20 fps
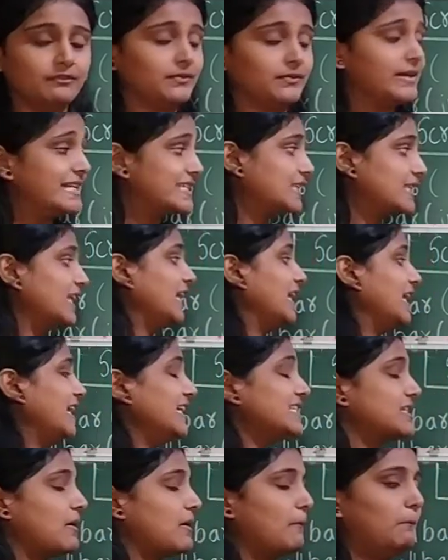we will see
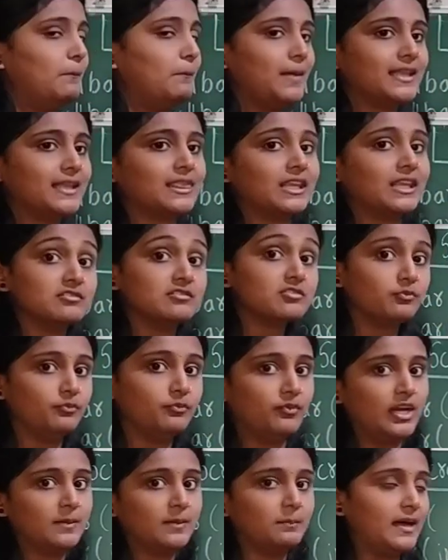its methods
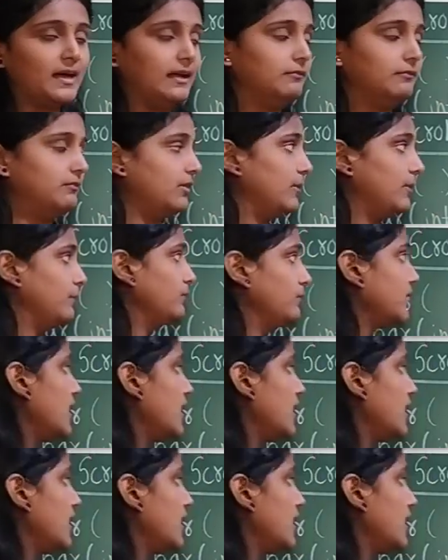one by one.